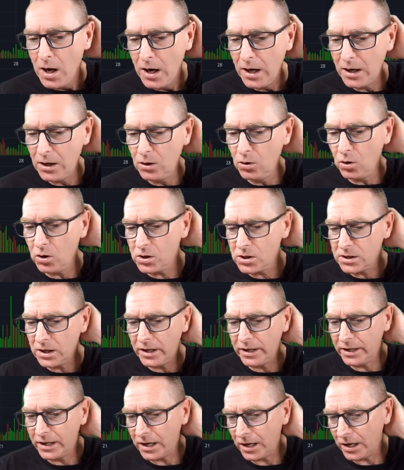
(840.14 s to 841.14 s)
it looks
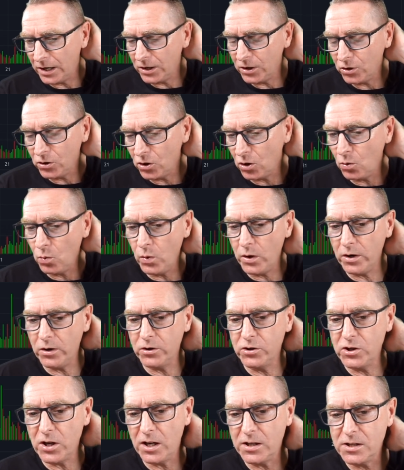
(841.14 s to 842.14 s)
like
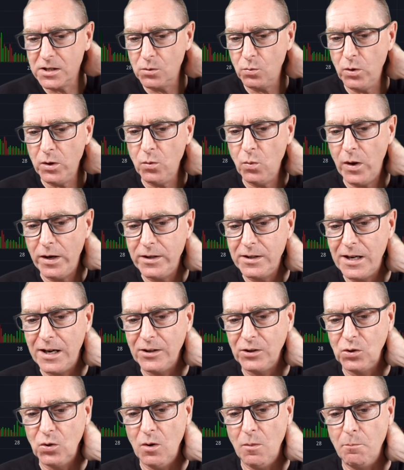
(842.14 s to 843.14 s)
we went
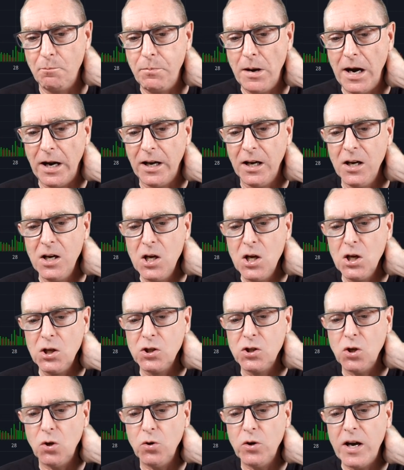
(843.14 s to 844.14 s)
down to a buck.
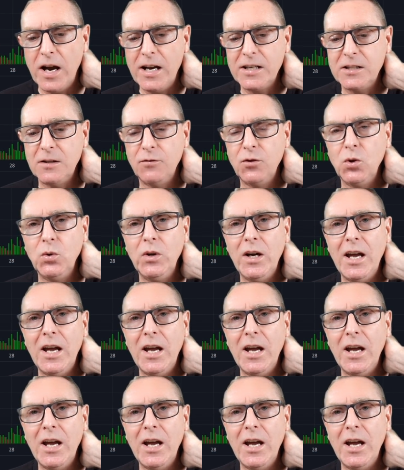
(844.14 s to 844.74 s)
So guys, if you're